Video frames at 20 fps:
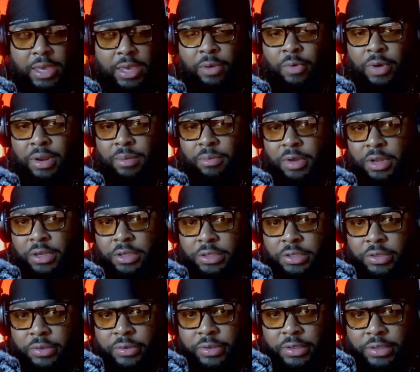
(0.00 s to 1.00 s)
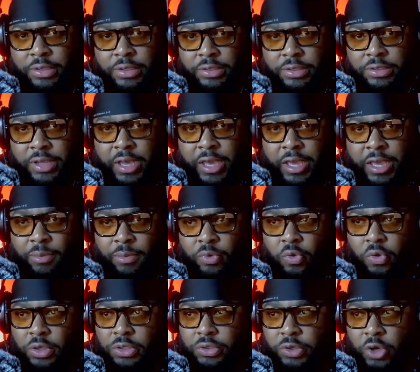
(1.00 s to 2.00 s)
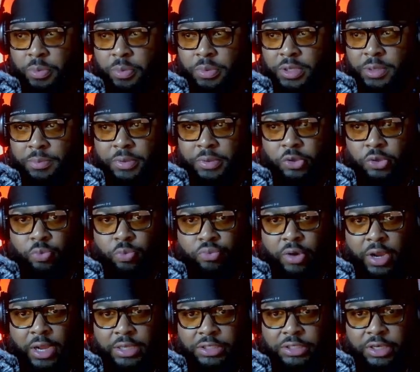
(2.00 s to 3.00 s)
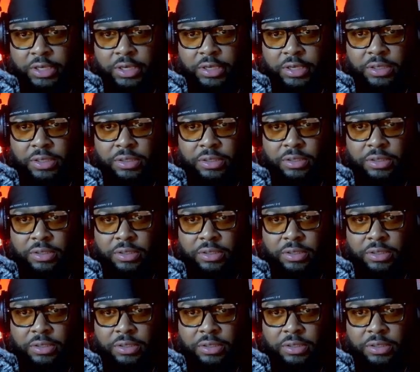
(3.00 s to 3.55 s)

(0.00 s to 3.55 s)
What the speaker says: And what I'm going to do is I am going to open up a new project